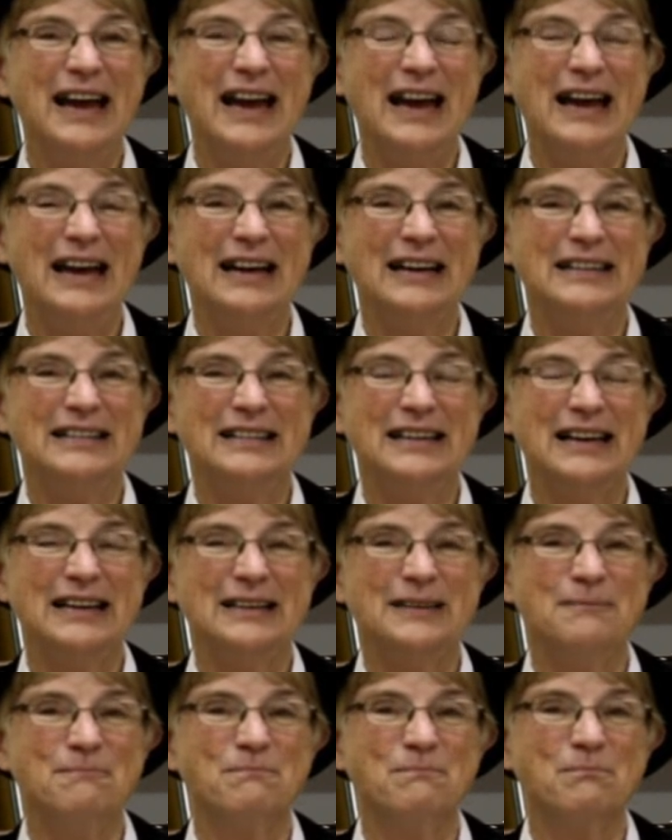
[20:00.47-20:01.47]
And
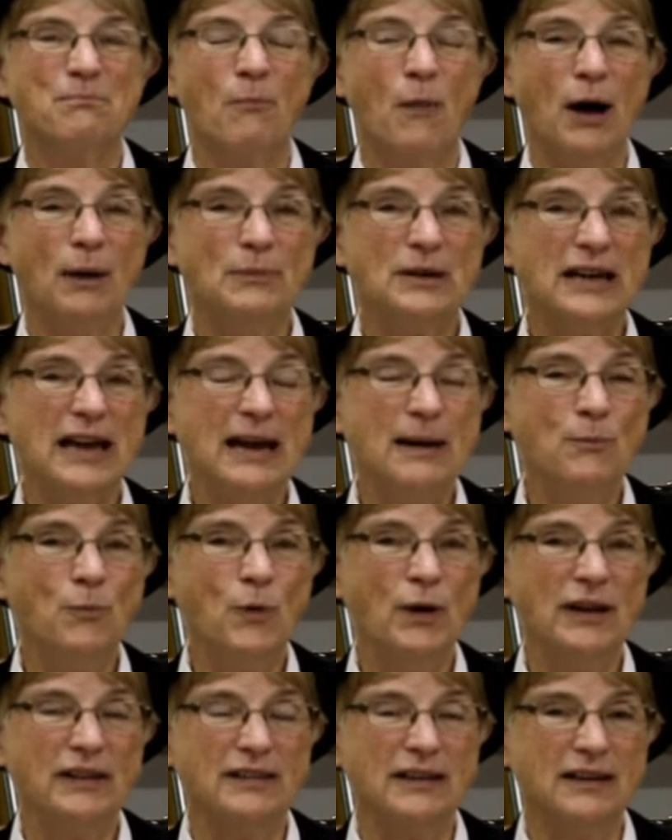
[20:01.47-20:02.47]
uh, Mama came
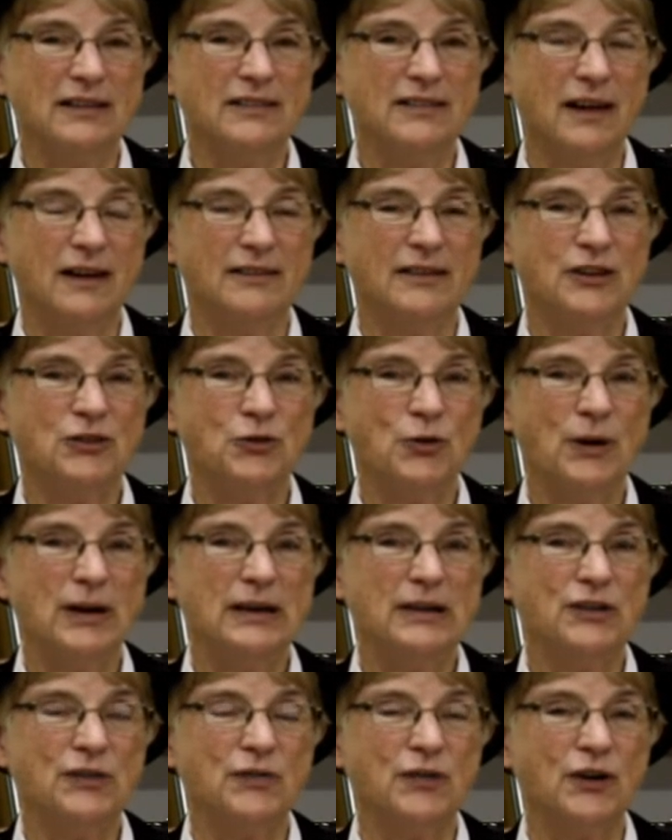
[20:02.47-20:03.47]
with us on the
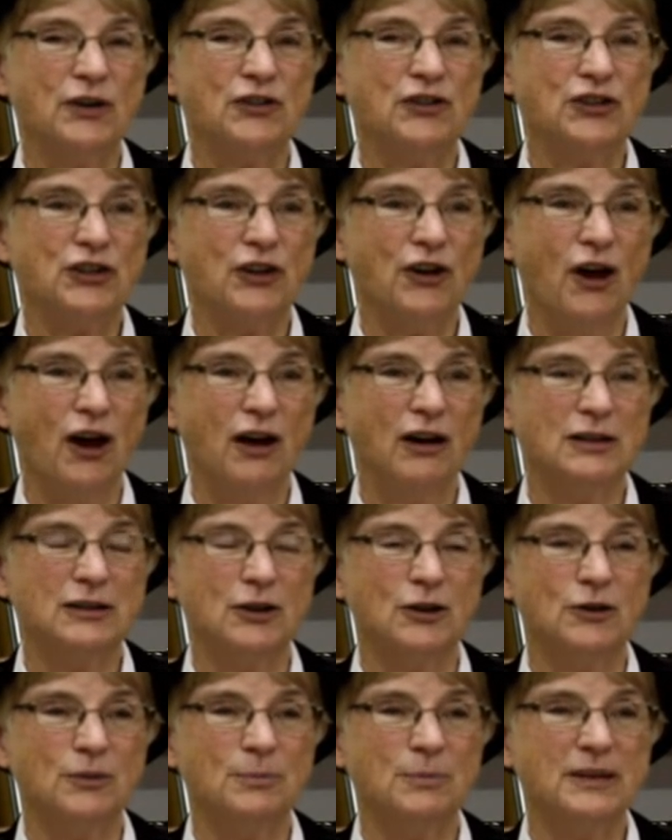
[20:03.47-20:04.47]
train as far as
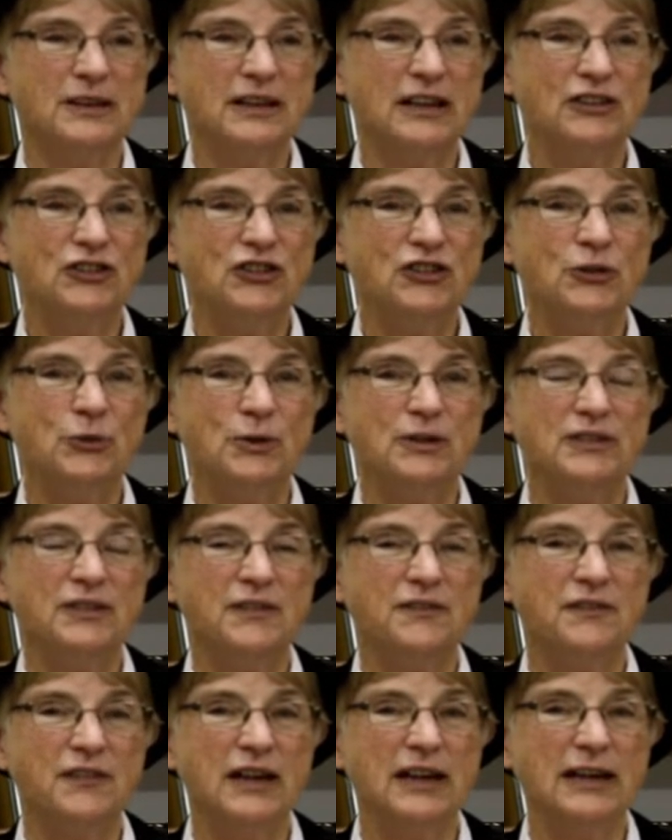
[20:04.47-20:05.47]
Chicago, but then she
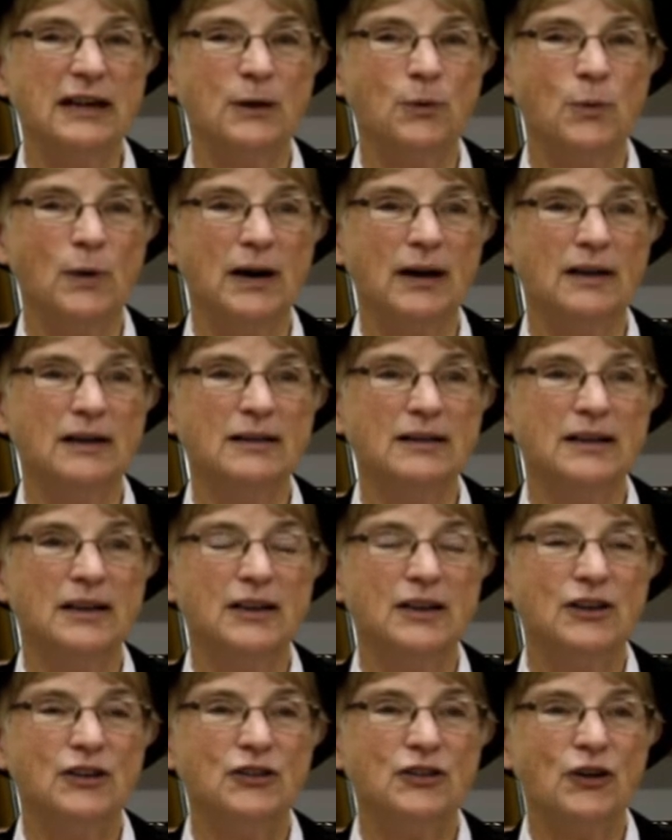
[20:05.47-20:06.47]
wasn't feeling well.
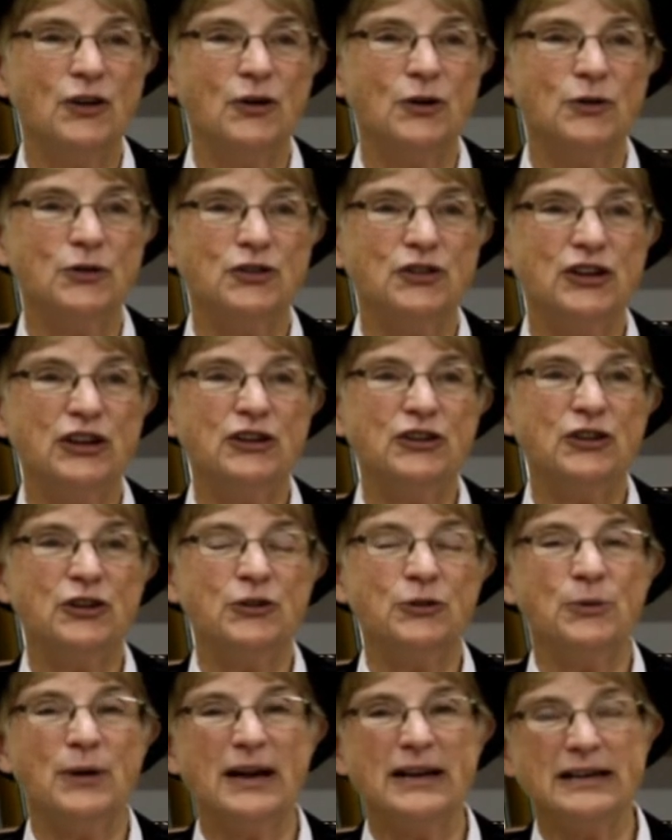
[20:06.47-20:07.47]
So she
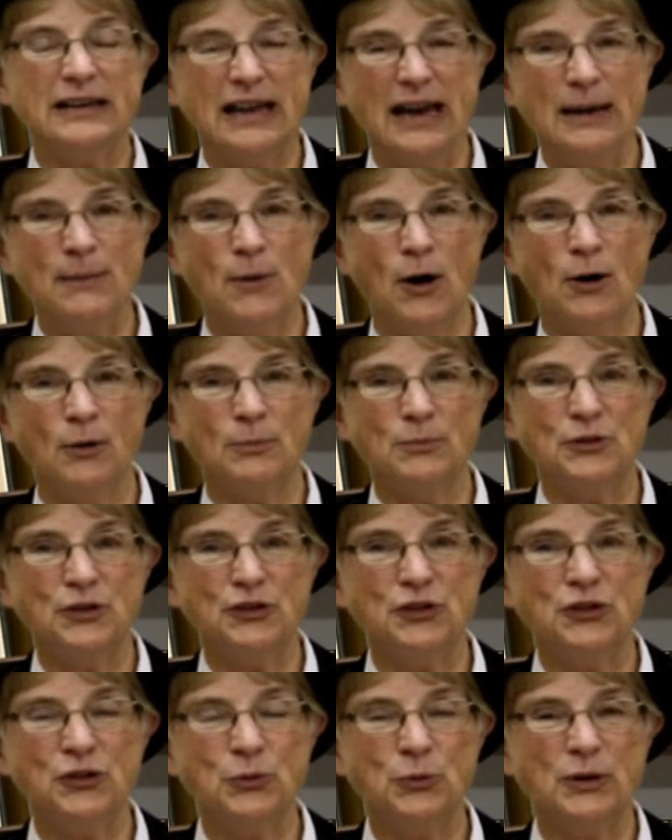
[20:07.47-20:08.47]
turned around and came home.
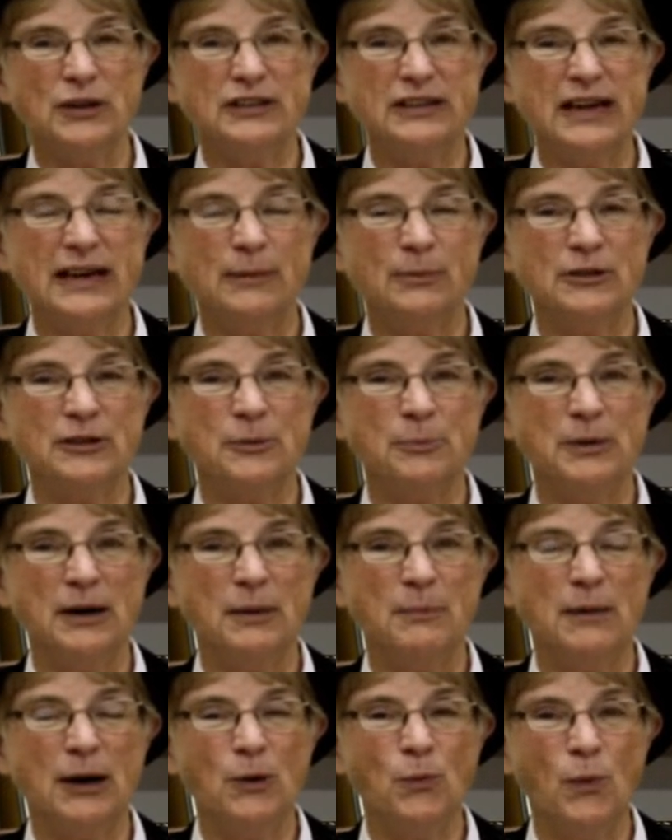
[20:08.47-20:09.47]
So she wasn't able to be
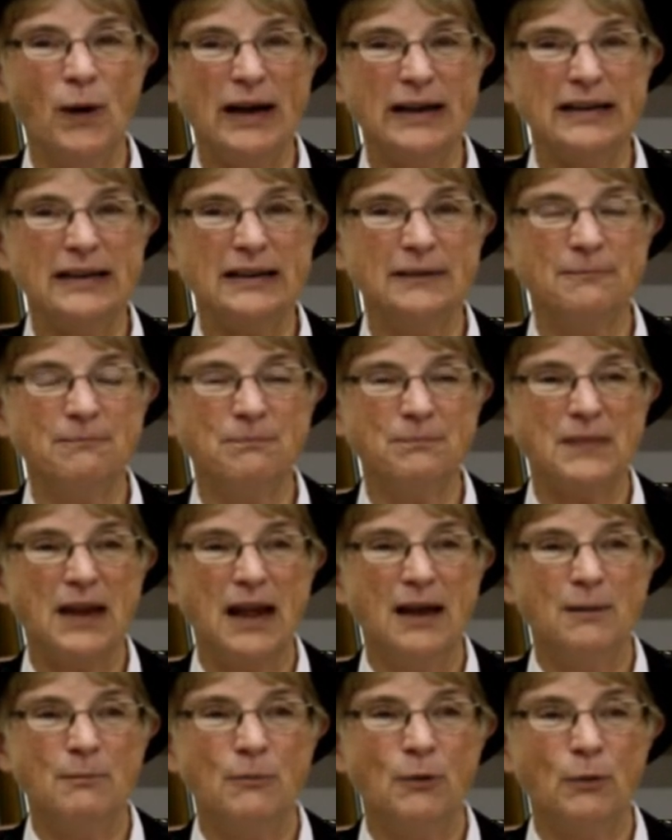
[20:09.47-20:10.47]
at my wedding.
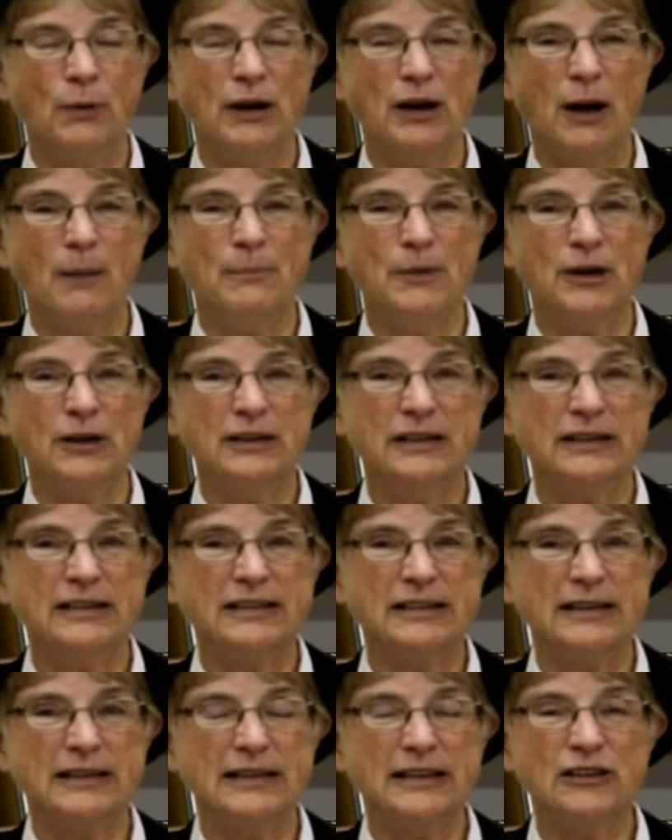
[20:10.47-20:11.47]
But we got married
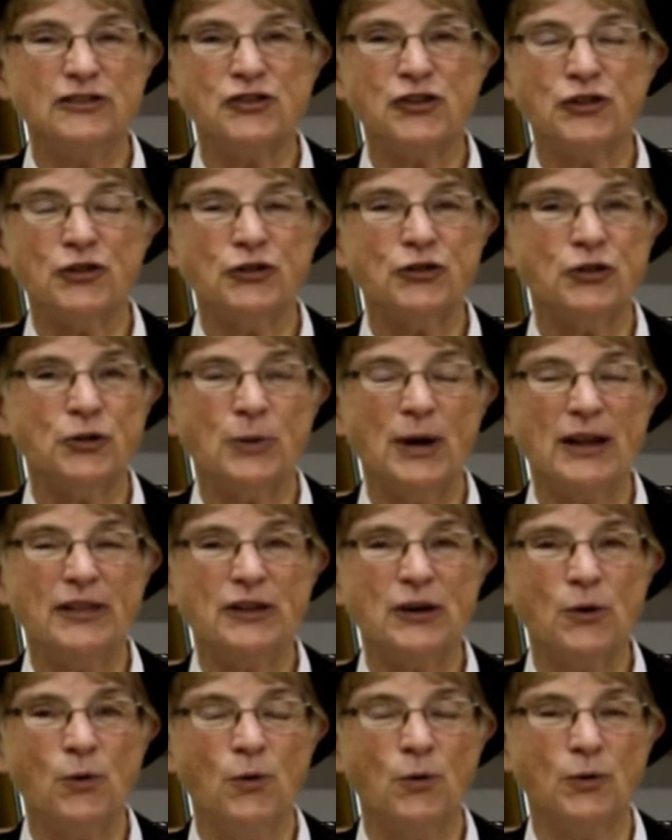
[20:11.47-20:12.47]
at the little church
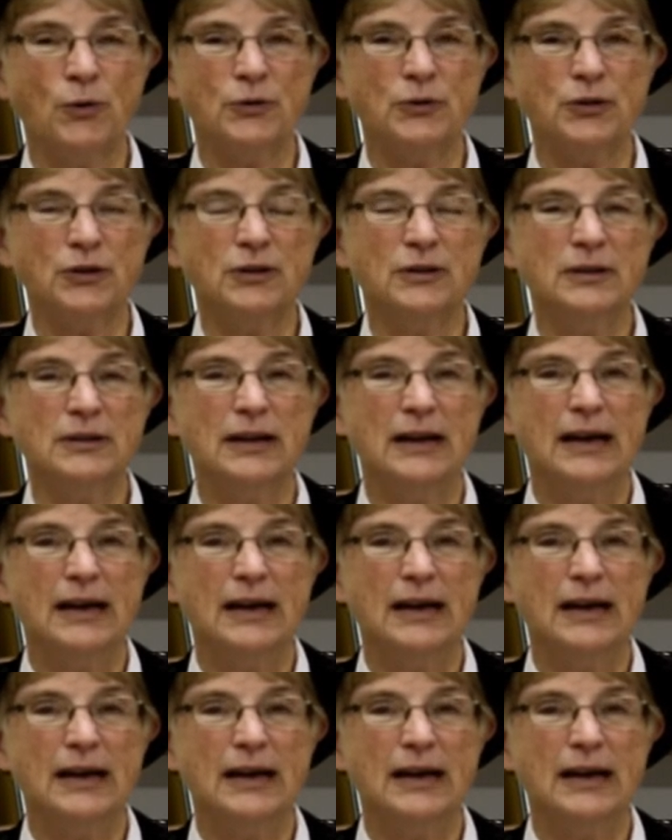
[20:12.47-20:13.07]
around the corner.